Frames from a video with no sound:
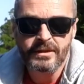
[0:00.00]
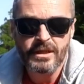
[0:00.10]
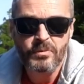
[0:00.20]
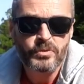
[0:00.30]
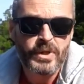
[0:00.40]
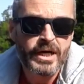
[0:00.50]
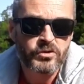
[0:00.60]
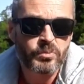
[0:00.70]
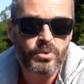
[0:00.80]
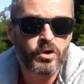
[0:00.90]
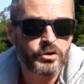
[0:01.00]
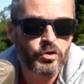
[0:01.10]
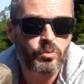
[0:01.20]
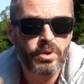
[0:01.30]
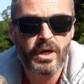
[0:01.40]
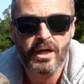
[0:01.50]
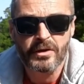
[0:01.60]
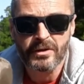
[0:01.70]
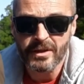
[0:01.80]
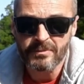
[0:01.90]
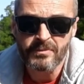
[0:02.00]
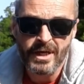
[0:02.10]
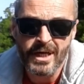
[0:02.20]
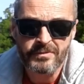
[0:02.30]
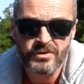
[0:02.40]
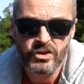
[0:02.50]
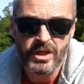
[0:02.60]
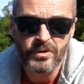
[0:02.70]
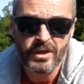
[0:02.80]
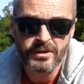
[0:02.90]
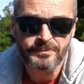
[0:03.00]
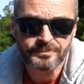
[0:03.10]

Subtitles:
comes with the actual poncho part, or the half shelter.